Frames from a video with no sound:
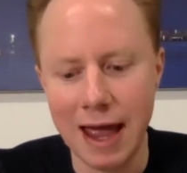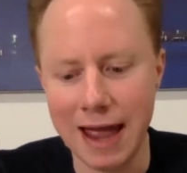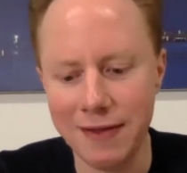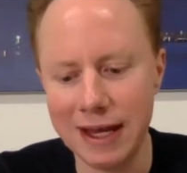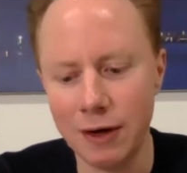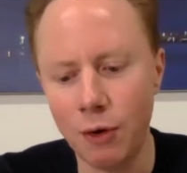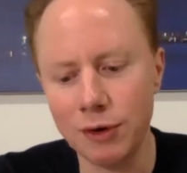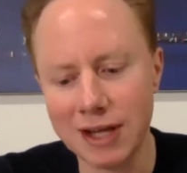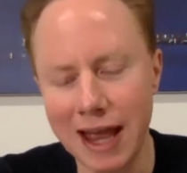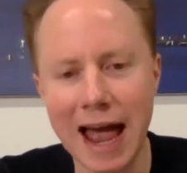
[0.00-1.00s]
And then
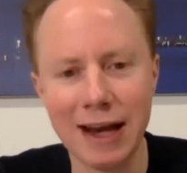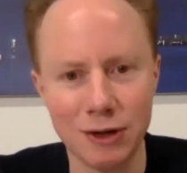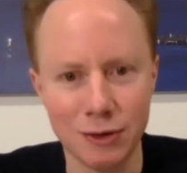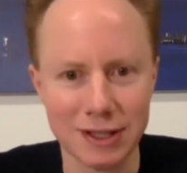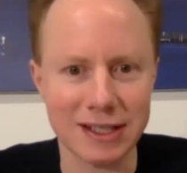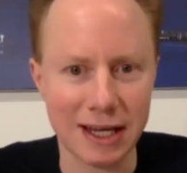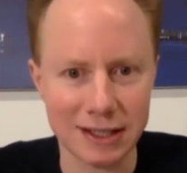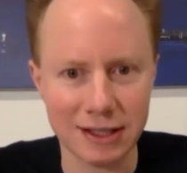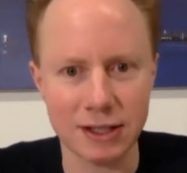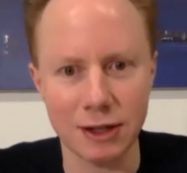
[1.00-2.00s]
also, how do you
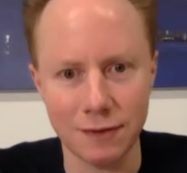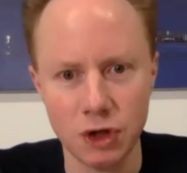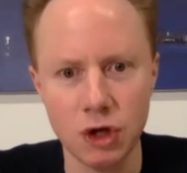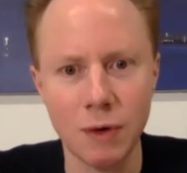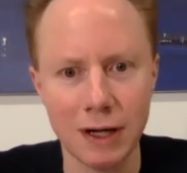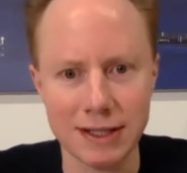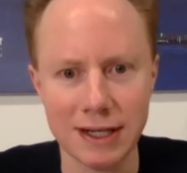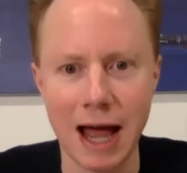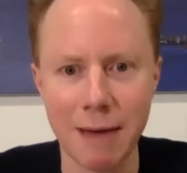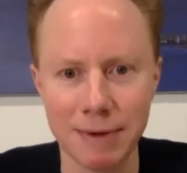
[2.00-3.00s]
assess the sort of new ones that
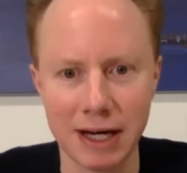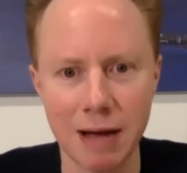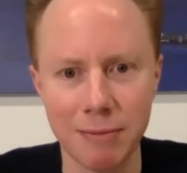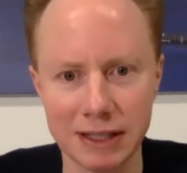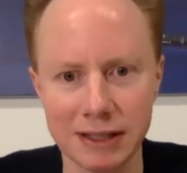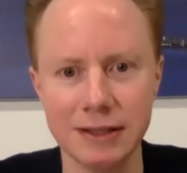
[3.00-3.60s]
are up and coming?